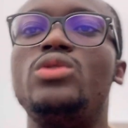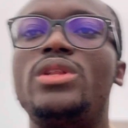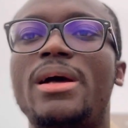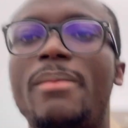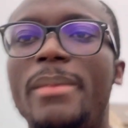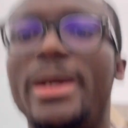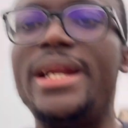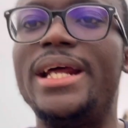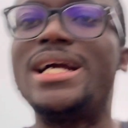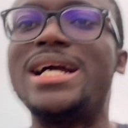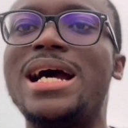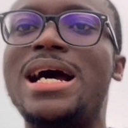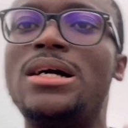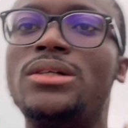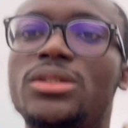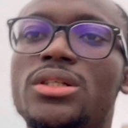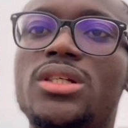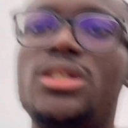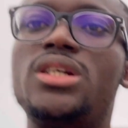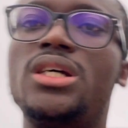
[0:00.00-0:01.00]
the
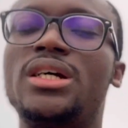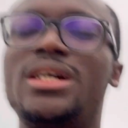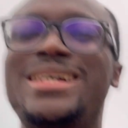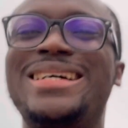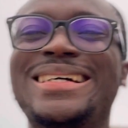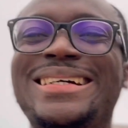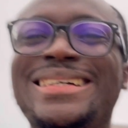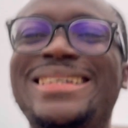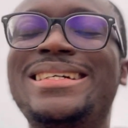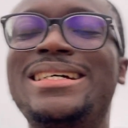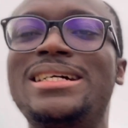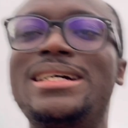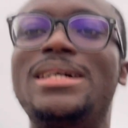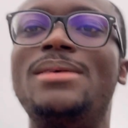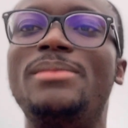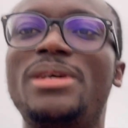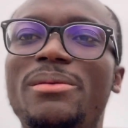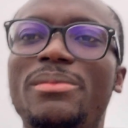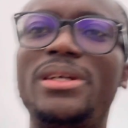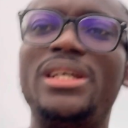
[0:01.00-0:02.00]
medicals
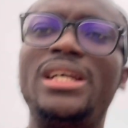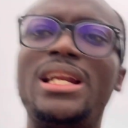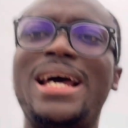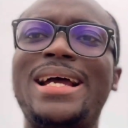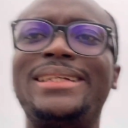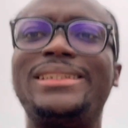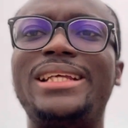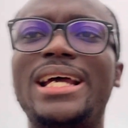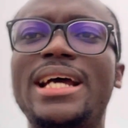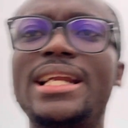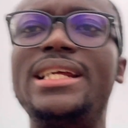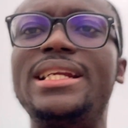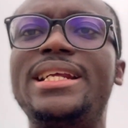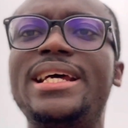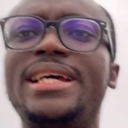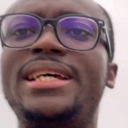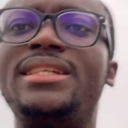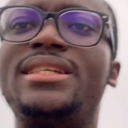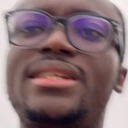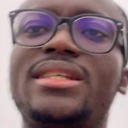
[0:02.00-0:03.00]
maybe like 30
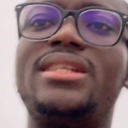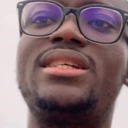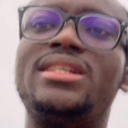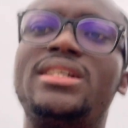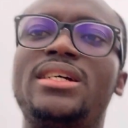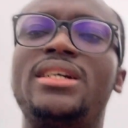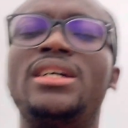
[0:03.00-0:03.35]
days,